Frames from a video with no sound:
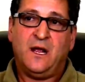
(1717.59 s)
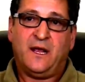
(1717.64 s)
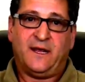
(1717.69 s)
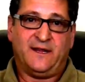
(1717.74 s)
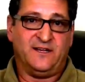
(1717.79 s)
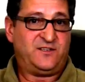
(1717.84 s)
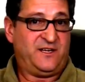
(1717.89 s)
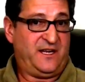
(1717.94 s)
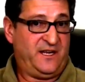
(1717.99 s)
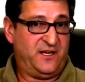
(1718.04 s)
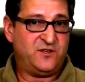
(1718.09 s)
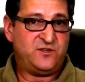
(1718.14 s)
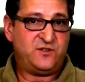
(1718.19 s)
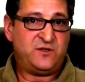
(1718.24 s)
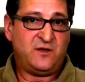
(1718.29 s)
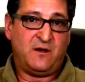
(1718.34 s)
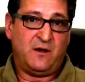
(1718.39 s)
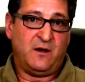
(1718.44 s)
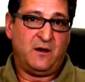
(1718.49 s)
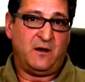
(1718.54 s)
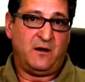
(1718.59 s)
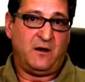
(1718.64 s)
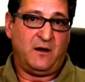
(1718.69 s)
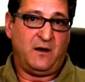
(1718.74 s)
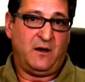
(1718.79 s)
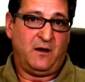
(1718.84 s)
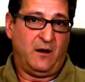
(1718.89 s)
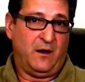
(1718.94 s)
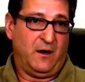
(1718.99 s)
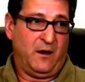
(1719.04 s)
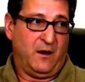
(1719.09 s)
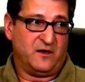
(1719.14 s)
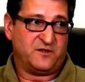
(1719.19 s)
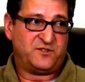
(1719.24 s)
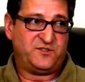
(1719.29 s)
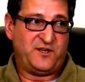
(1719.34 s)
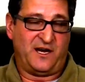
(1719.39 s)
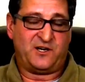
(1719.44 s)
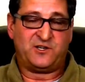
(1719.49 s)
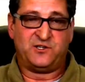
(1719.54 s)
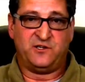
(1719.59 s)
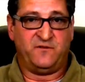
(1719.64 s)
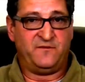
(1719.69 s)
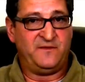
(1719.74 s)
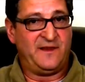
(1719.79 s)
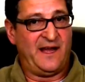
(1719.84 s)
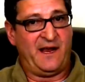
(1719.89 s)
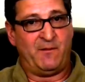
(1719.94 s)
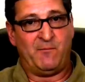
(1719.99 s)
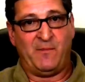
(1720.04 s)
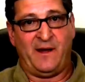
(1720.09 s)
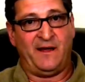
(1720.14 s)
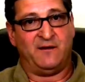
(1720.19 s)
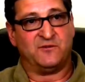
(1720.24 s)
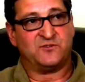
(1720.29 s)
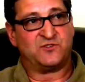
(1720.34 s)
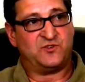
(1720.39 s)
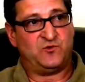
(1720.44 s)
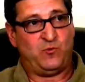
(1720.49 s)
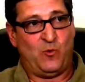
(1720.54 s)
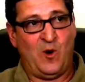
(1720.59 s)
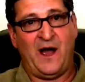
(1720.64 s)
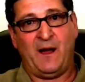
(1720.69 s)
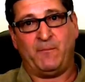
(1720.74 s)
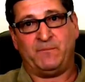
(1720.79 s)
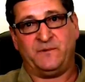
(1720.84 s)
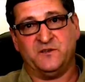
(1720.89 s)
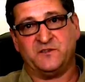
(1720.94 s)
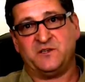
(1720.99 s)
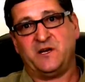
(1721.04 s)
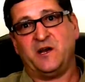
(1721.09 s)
This is a section of 9 Mile Swamp, this